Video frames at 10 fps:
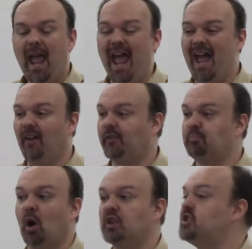as
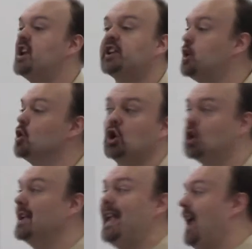
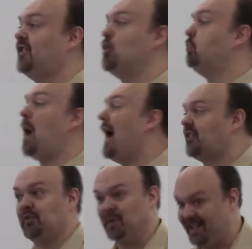particularly as you
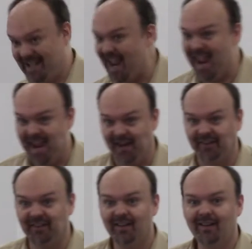possibly
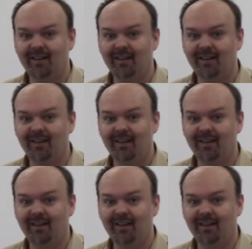can.